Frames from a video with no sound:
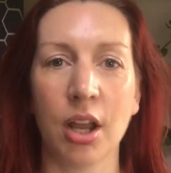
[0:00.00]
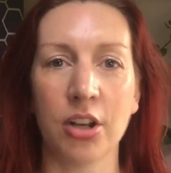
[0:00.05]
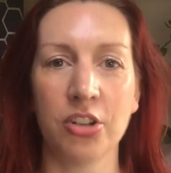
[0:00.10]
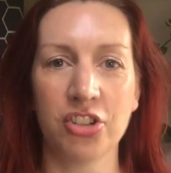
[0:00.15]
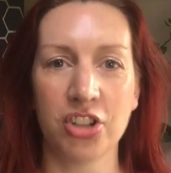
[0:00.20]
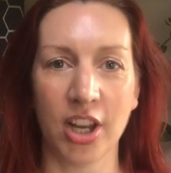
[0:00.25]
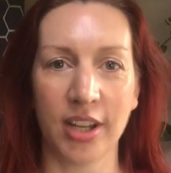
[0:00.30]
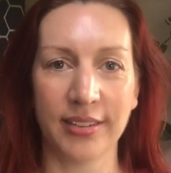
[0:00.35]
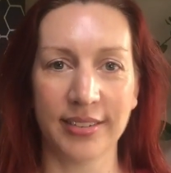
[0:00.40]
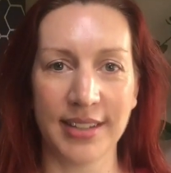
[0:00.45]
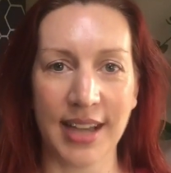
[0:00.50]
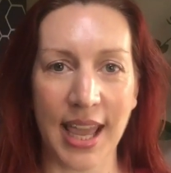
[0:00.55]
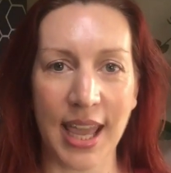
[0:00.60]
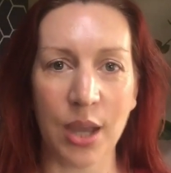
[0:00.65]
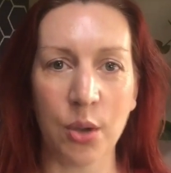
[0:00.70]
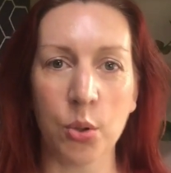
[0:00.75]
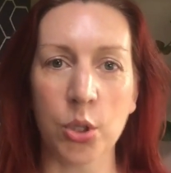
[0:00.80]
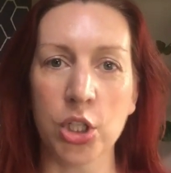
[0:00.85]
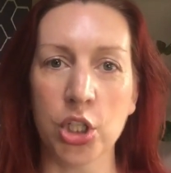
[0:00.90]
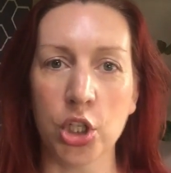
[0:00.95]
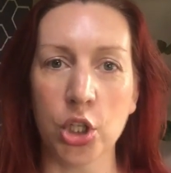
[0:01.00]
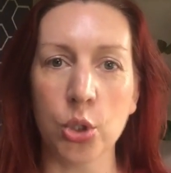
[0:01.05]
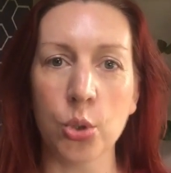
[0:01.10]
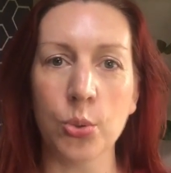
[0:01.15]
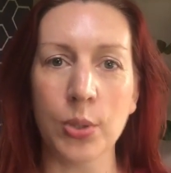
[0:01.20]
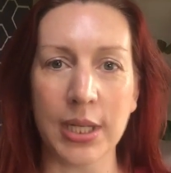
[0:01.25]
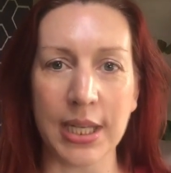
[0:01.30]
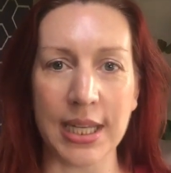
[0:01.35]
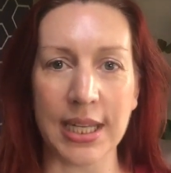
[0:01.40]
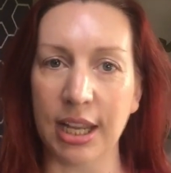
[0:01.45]
just now, you
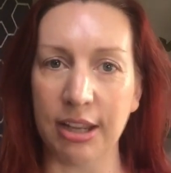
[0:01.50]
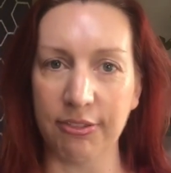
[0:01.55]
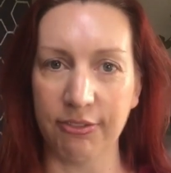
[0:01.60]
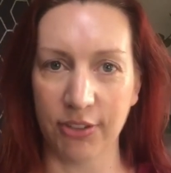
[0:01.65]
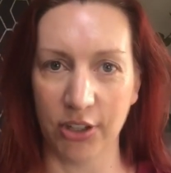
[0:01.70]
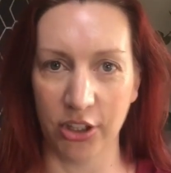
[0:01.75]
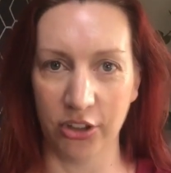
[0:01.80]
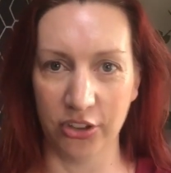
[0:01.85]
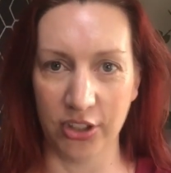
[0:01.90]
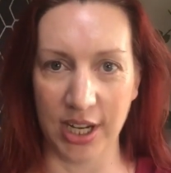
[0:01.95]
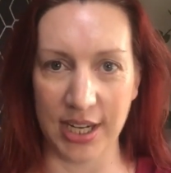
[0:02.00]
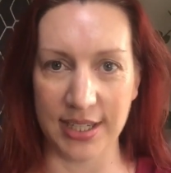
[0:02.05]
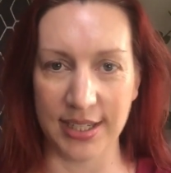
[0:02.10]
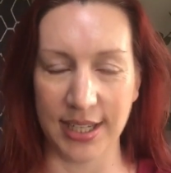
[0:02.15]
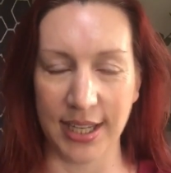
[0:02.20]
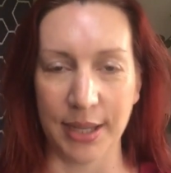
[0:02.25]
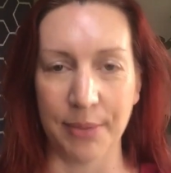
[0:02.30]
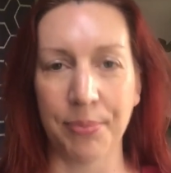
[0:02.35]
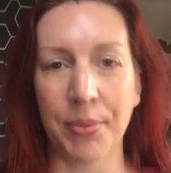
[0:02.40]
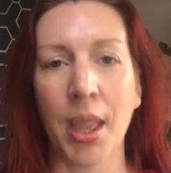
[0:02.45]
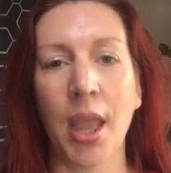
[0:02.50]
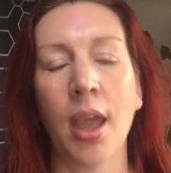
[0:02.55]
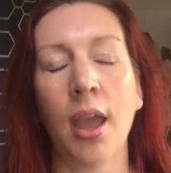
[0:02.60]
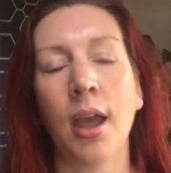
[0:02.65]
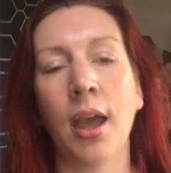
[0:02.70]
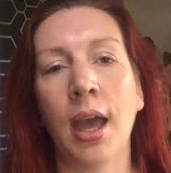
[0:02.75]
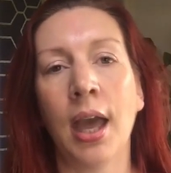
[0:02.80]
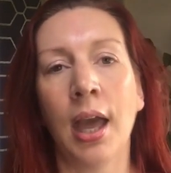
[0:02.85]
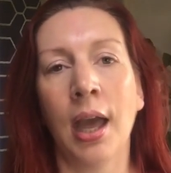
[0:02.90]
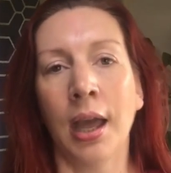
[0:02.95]
need a first aid kit.
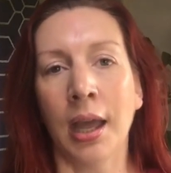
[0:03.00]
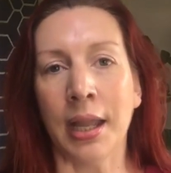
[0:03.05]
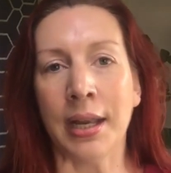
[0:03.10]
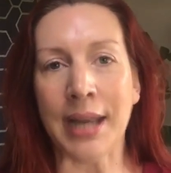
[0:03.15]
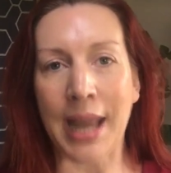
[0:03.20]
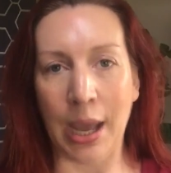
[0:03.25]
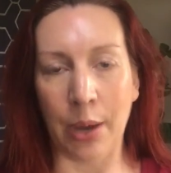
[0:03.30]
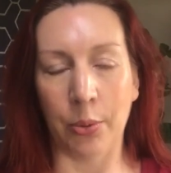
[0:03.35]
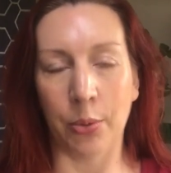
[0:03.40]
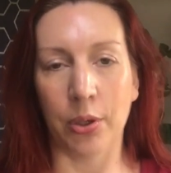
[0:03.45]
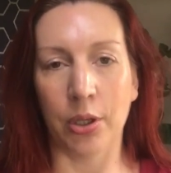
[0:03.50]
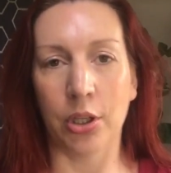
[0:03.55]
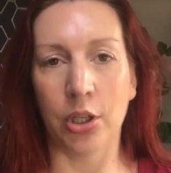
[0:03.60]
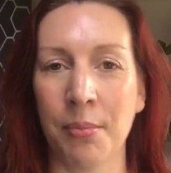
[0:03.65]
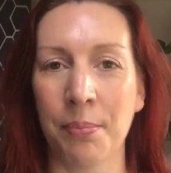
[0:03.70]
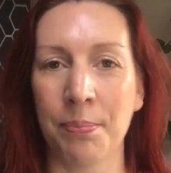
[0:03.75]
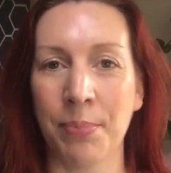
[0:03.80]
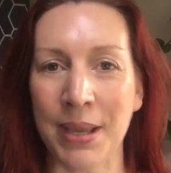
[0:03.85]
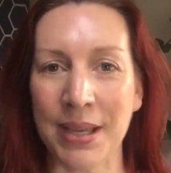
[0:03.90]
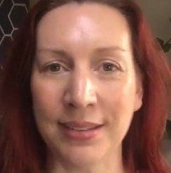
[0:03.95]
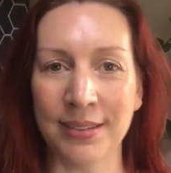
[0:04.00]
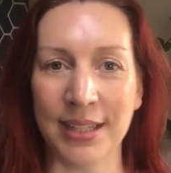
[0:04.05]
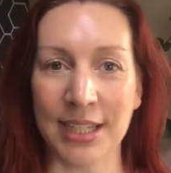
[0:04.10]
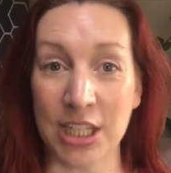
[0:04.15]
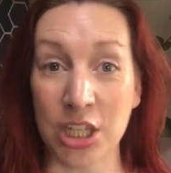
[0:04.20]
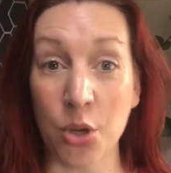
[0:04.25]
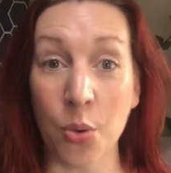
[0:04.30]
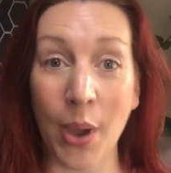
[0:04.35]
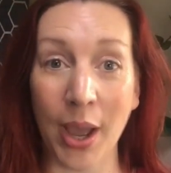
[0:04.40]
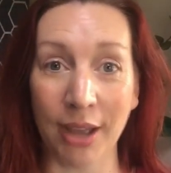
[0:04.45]
Now, basically
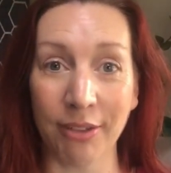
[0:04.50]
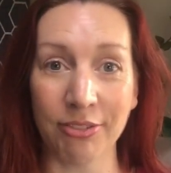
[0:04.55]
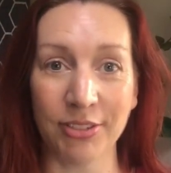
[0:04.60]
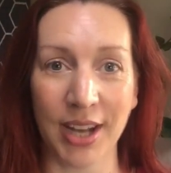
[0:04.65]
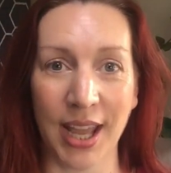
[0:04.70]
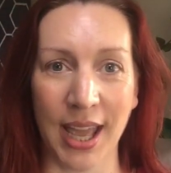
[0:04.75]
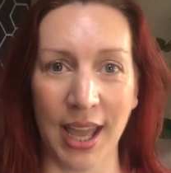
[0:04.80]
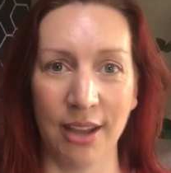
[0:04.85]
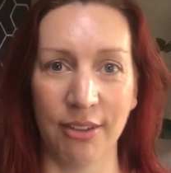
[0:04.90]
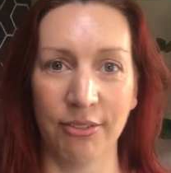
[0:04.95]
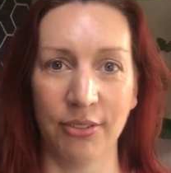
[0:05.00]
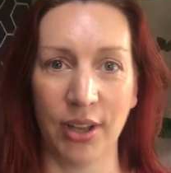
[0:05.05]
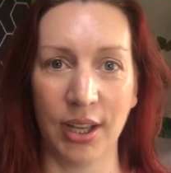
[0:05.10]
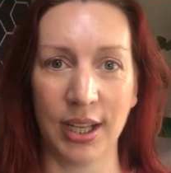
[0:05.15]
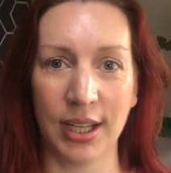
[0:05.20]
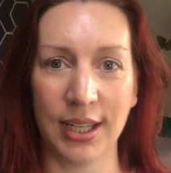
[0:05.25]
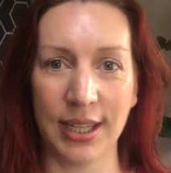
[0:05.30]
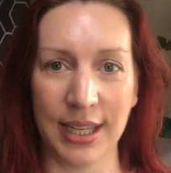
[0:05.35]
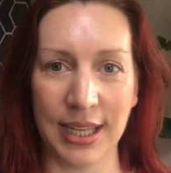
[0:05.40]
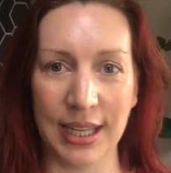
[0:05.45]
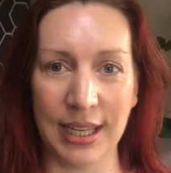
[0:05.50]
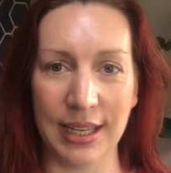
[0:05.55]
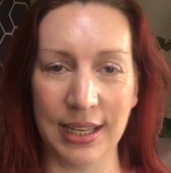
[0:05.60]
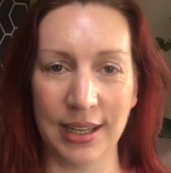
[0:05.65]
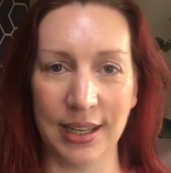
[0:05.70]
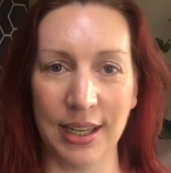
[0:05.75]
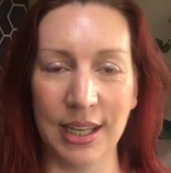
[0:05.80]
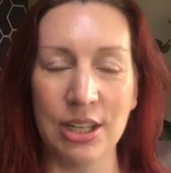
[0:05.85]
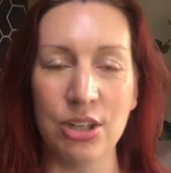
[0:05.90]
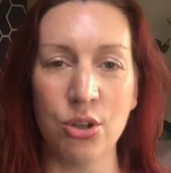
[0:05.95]
you have to have kit
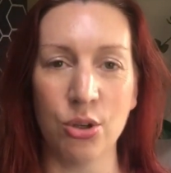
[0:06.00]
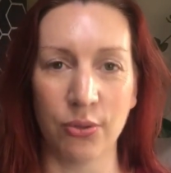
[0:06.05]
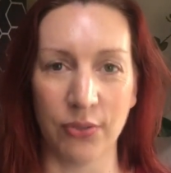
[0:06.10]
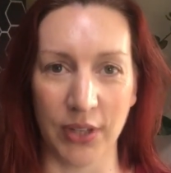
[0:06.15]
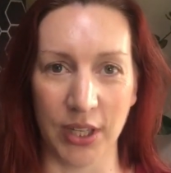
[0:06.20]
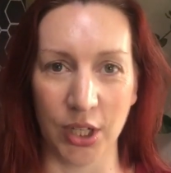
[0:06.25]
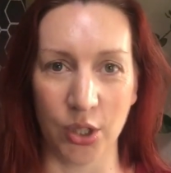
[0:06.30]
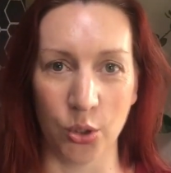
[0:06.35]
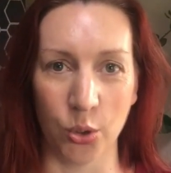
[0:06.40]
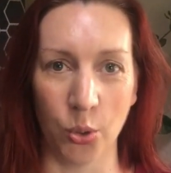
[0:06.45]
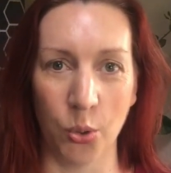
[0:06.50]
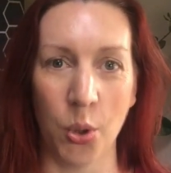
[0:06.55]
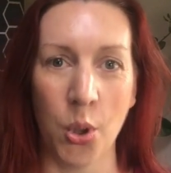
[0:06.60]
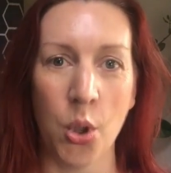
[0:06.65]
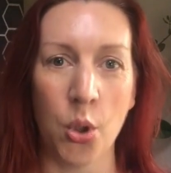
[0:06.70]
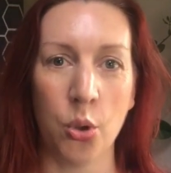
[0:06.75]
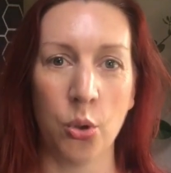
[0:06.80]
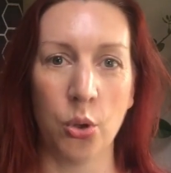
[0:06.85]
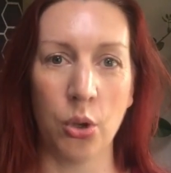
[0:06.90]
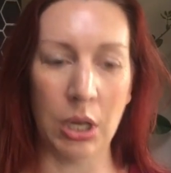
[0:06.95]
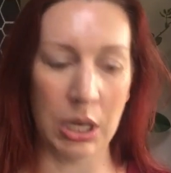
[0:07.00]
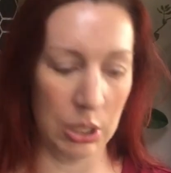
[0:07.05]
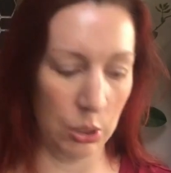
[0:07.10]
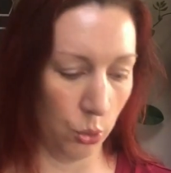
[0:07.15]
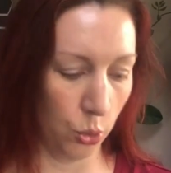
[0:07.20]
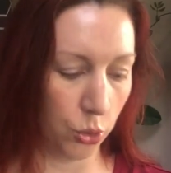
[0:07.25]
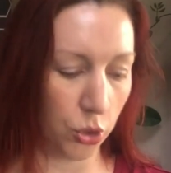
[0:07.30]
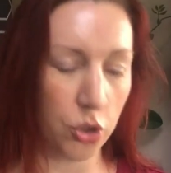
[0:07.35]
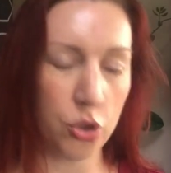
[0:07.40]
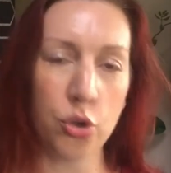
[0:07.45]
in your vehicle in
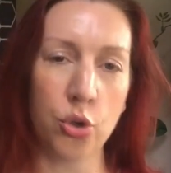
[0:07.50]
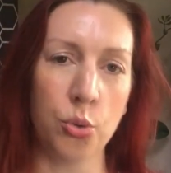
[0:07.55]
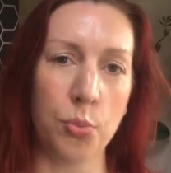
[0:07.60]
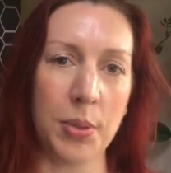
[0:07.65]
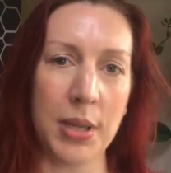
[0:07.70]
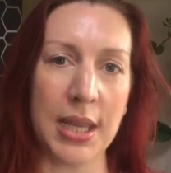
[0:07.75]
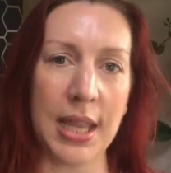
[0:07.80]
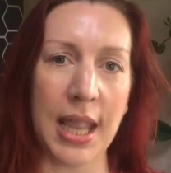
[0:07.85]
order to be